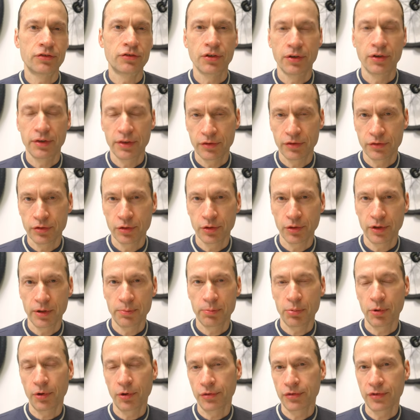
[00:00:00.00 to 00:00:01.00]
during the touring
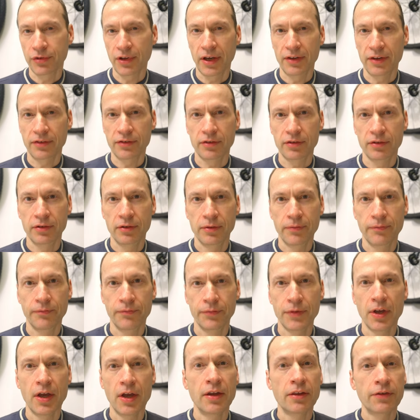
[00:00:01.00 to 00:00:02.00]
process.
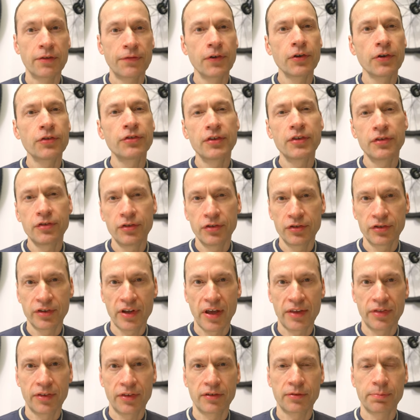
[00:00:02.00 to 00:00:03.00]
The first issue is
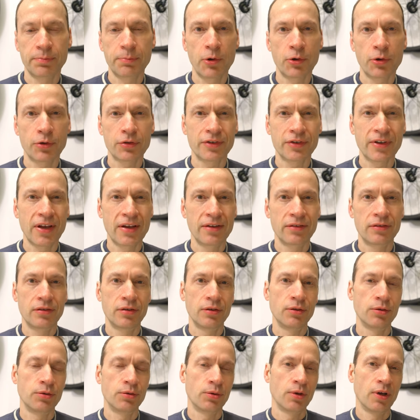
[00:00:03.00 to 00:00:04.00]
that the spokes tend
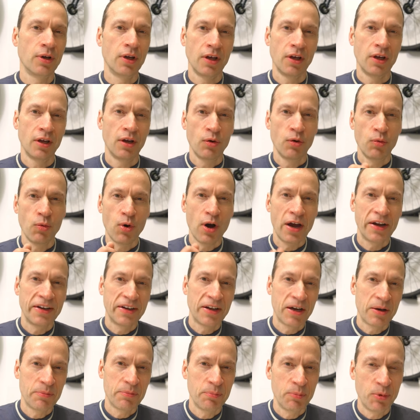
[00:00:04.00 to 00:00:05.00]
to
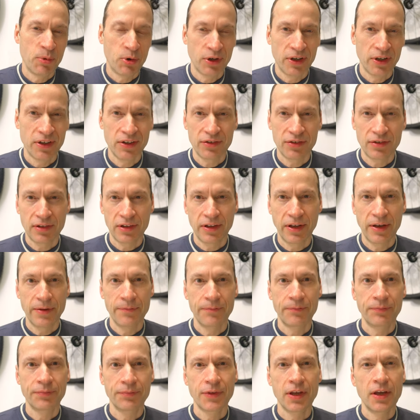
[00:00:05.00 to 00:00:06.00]
wind up more easily.
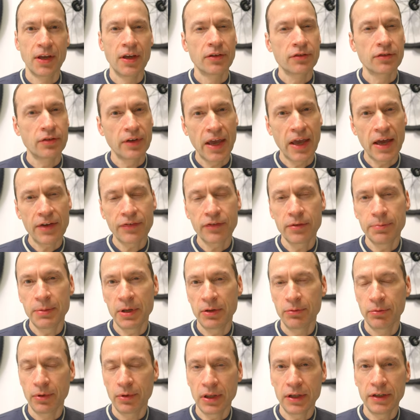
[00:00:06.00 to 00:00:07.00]
So you have to
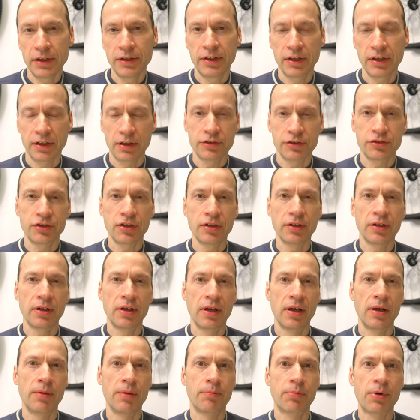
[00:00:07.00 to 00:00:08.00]
be really diligent
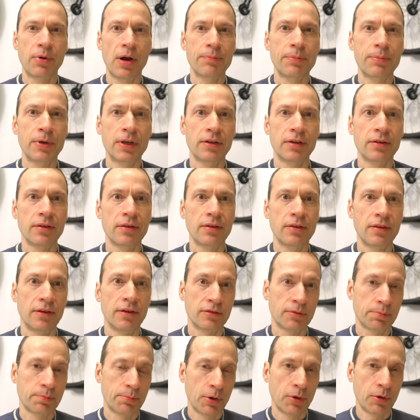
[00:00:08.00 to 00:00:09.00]
in prepping the
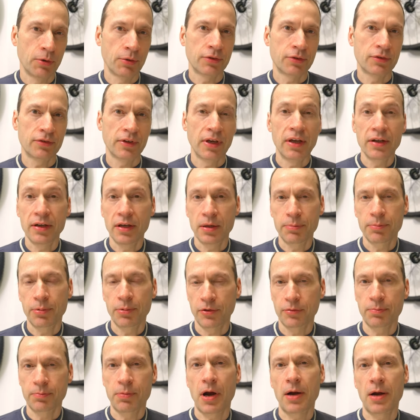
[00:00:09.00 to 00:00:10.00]
spokes and
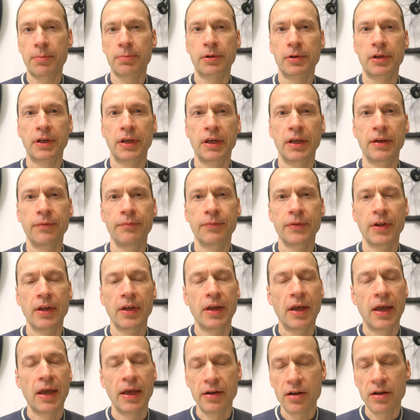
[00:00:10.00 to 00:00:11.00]
nipples properly
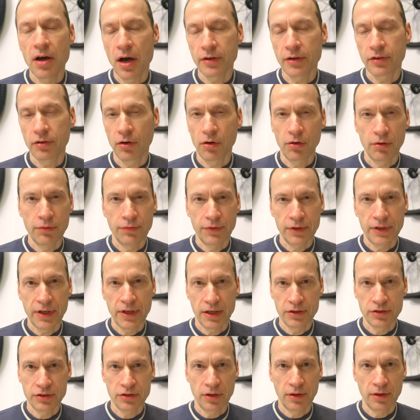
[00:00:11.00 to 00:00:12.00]
and not to
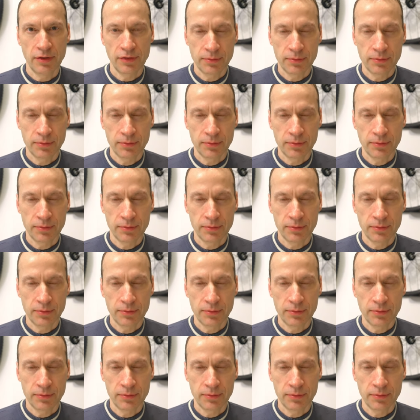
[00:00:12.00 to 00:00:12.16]
over-tension the